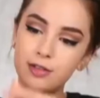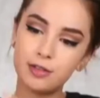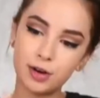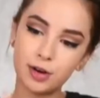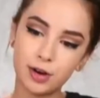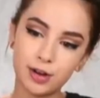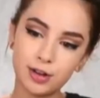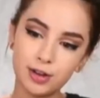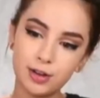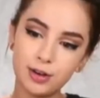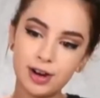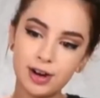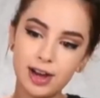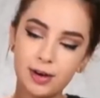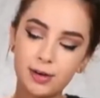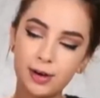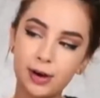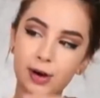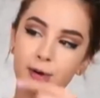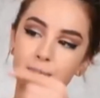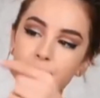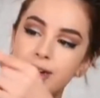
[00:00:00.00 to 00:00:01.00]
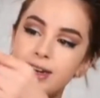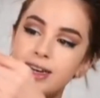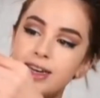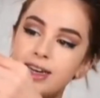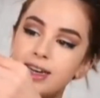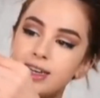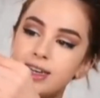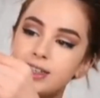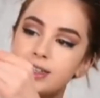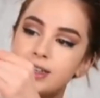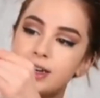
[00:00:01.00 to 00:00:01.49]
For contour, I'll go with
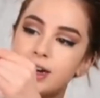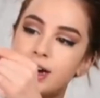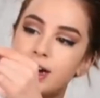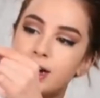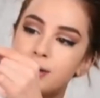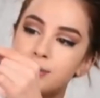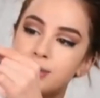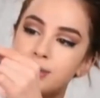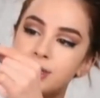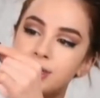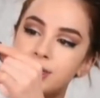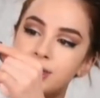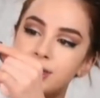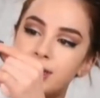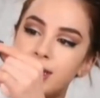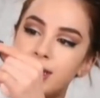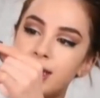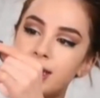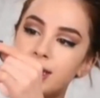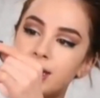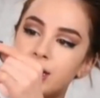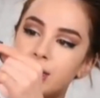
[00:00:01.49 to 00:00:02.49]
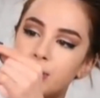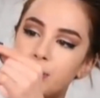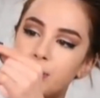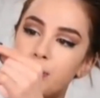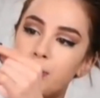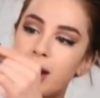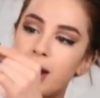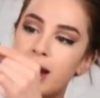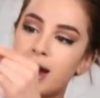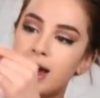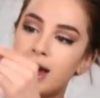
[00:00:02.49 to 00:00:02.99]
this stick
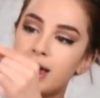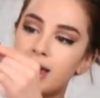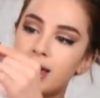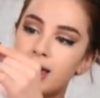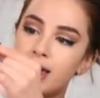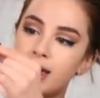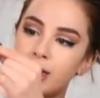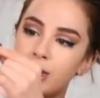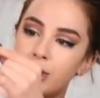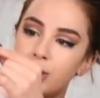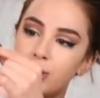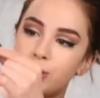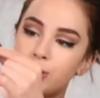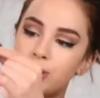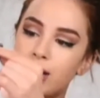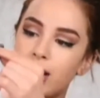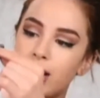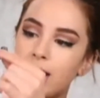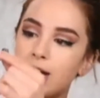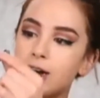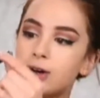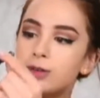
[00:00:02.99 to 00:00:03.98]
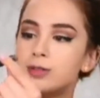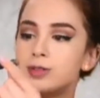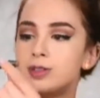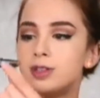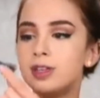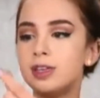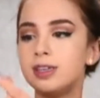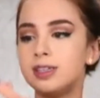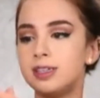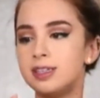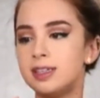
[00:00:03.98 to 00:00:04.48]
by Etude House.
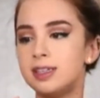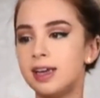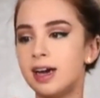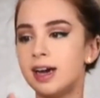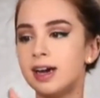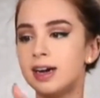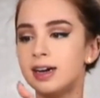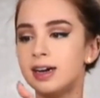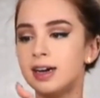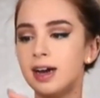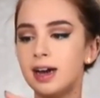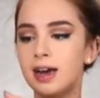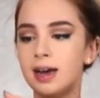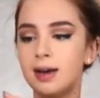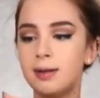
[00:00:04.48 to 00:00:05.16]
This is their